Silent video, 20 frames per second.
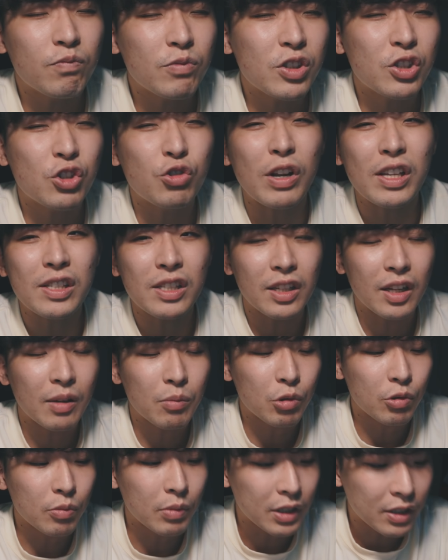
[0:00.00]
stress in
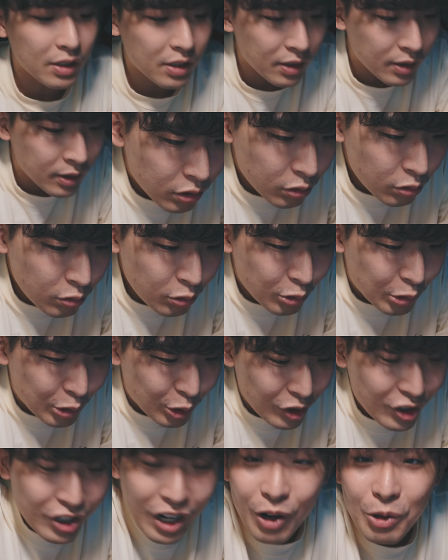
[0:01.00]
that moment.
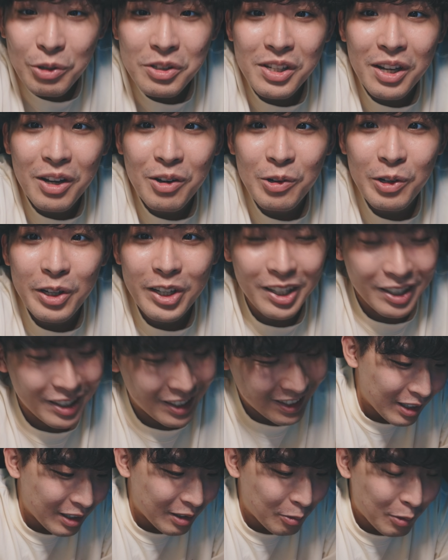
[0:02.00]
Ooh, Chow Jia
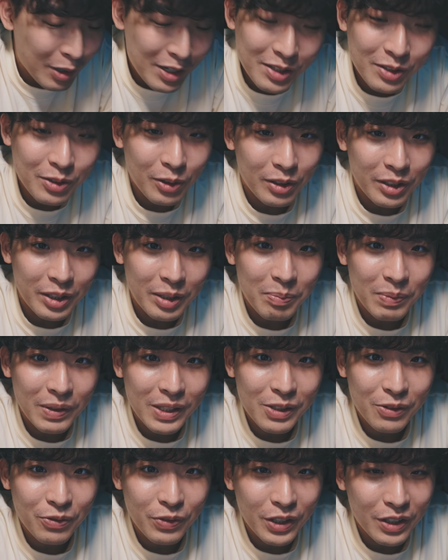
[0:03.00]
Xiaohui, what's your
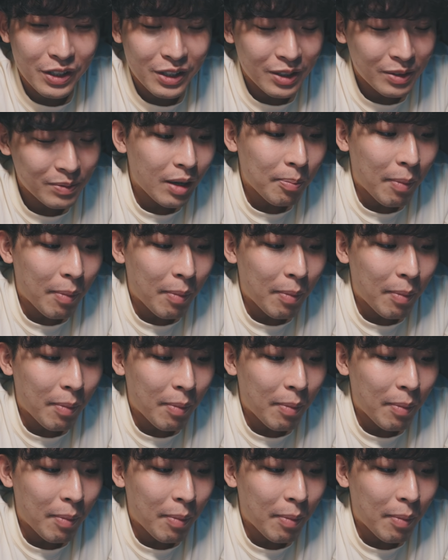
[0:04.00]
deepest fear?